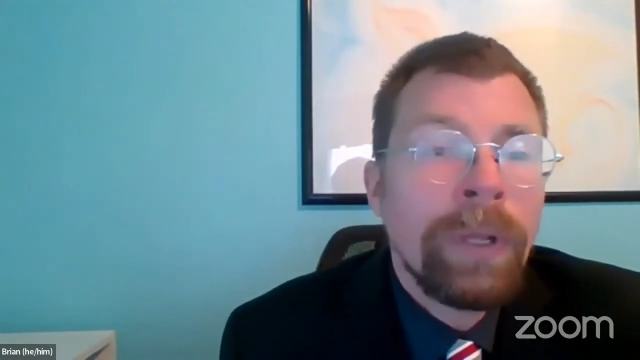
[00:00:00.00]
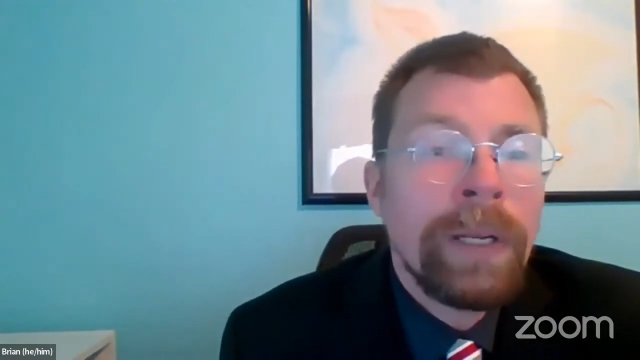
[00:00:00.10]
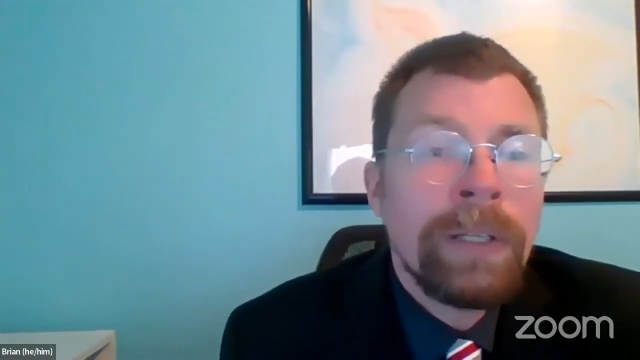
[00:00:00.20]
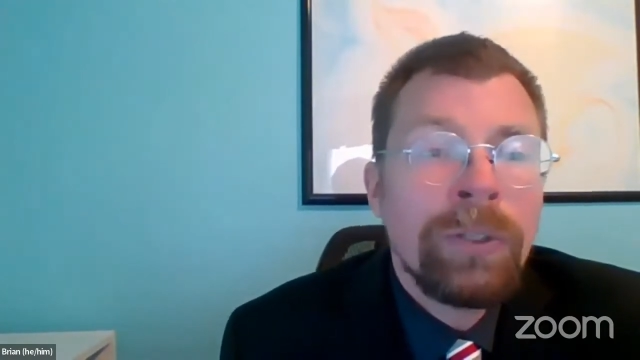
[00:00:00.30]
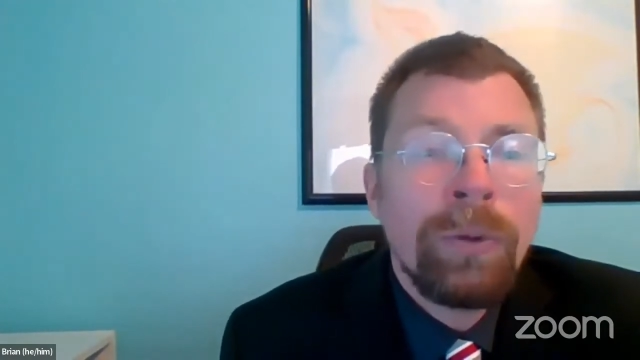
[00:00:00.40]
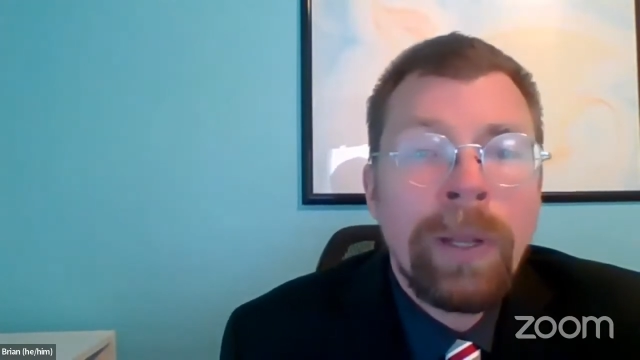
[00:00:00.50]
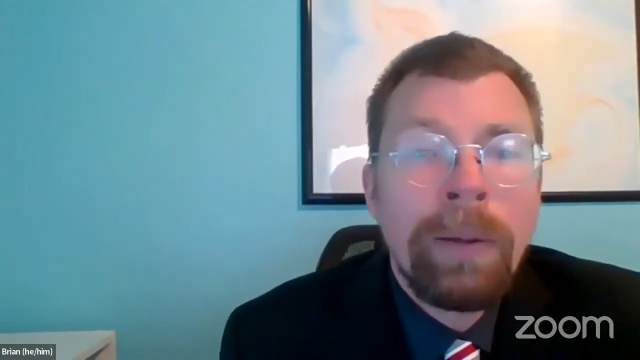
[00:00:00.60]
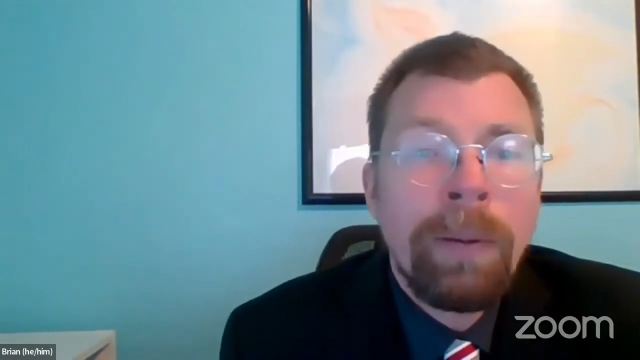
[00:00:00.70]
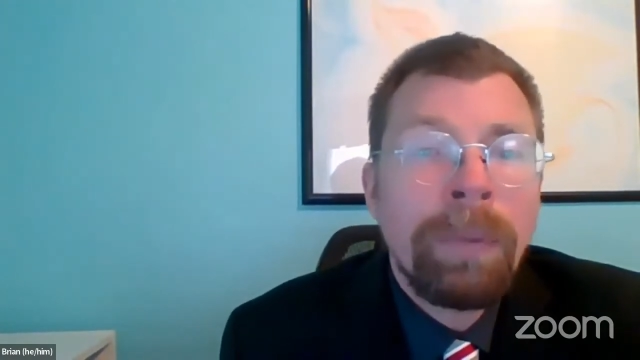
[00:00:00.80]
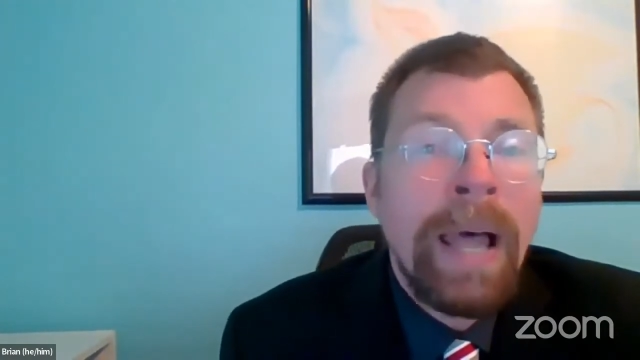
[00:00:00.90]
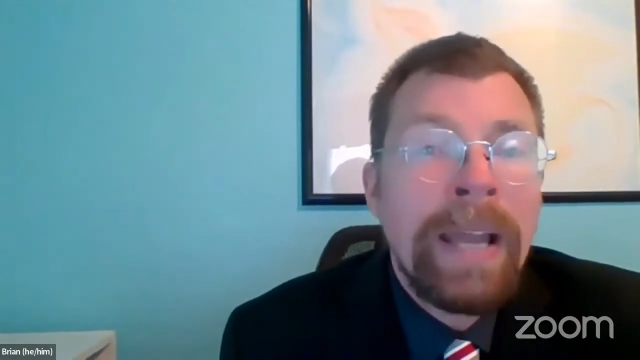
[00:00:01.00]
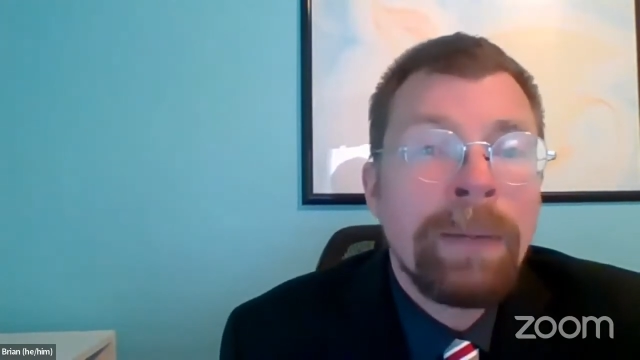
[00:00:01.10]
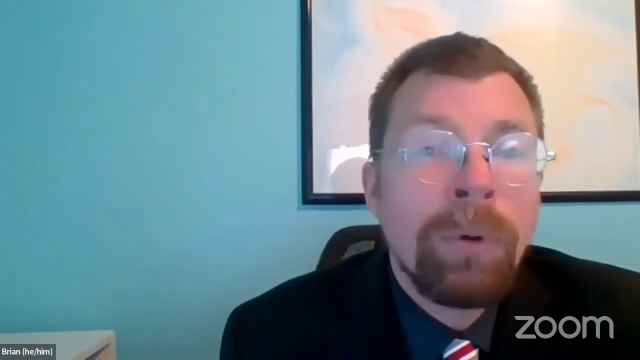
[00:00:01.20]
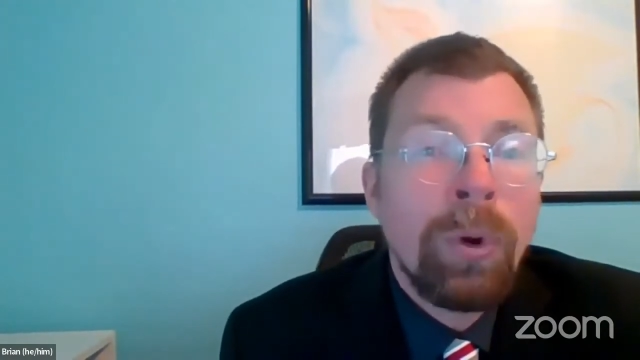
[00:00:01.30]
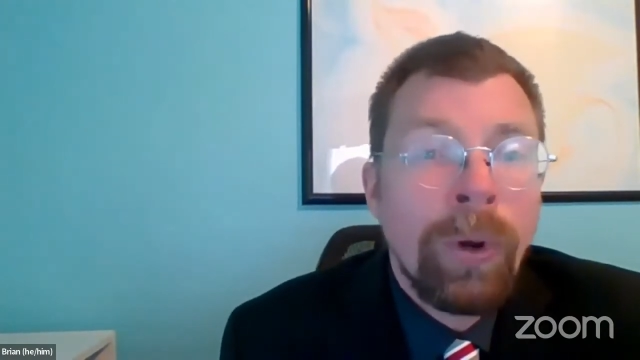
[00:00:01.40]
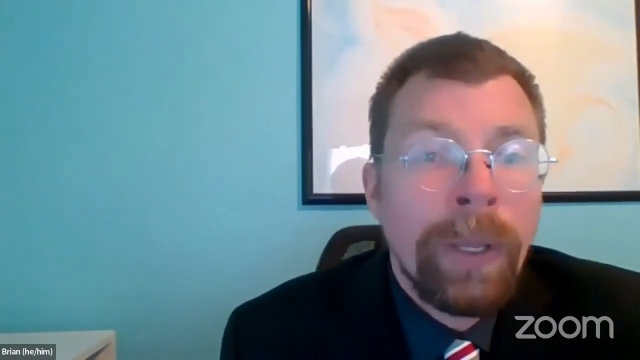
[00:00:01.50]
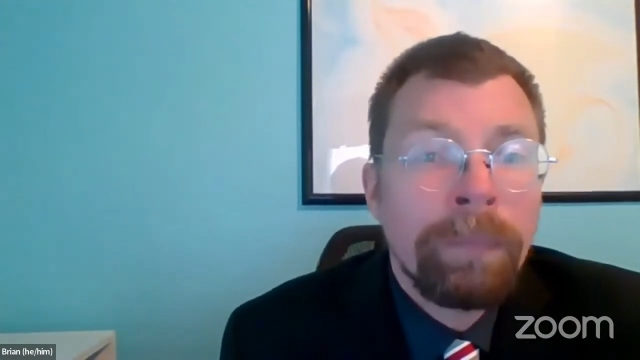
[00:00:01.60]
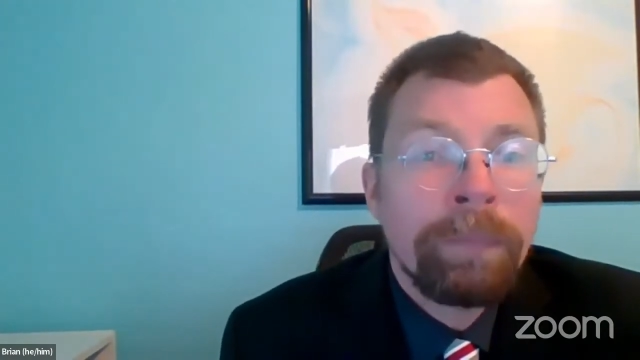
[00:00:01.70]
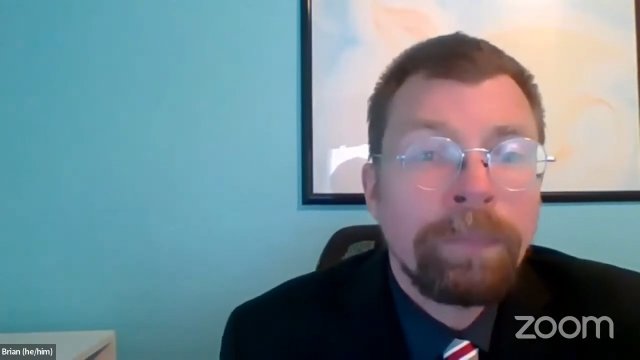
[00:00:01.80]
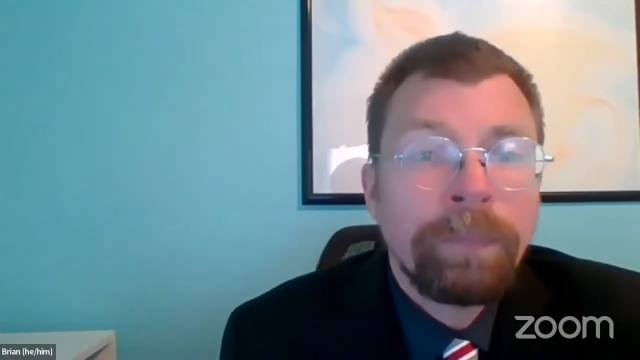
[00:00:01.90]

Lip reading: relating to a platinum coin